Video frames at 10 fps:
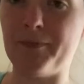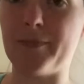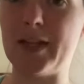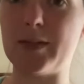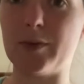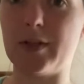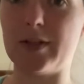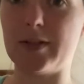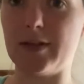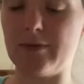That's what they
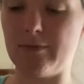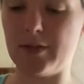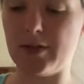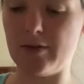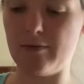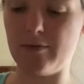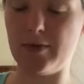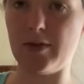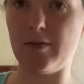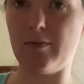say to do.
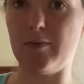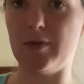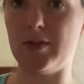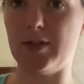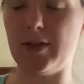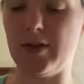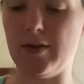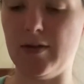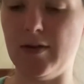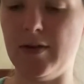So we're just gonna,
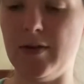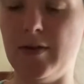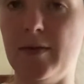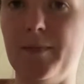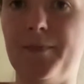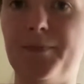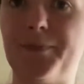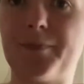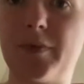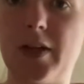
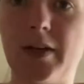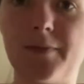like,